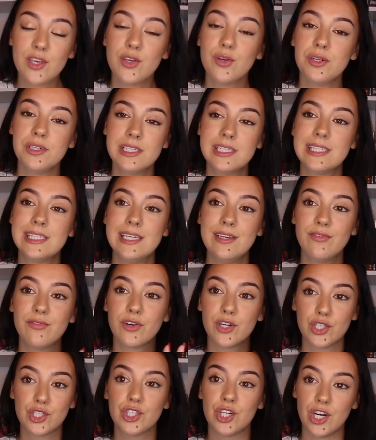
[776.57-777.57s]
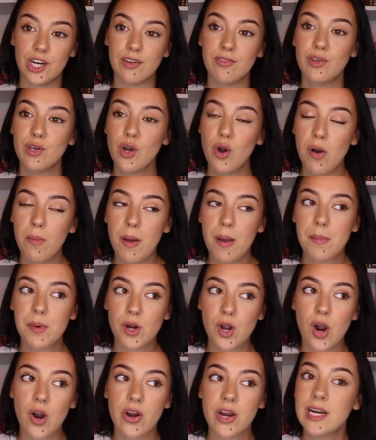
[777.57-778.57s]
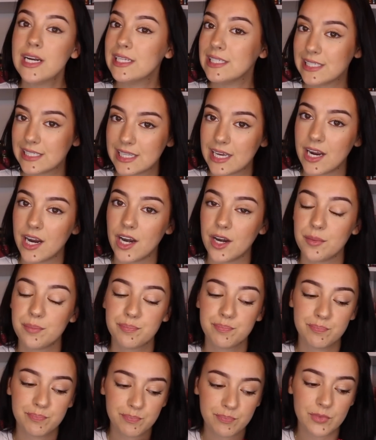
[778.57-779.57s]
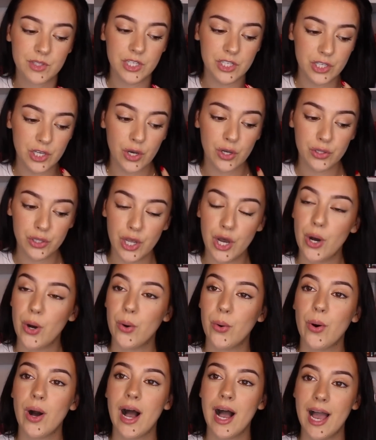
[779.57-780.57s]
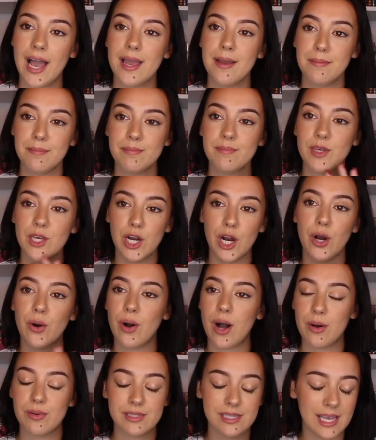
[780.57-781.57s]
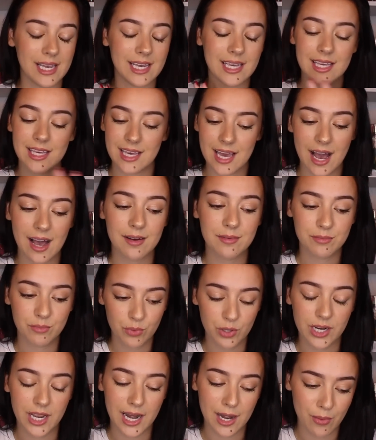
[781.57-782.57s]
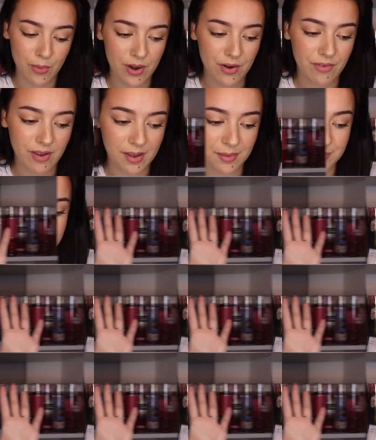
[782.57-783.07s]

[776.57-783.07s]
You'll see for sure. If you go on my Mercari and it's there, you'll know I, you know, I was like, yeah, we're getting rid of okay, it.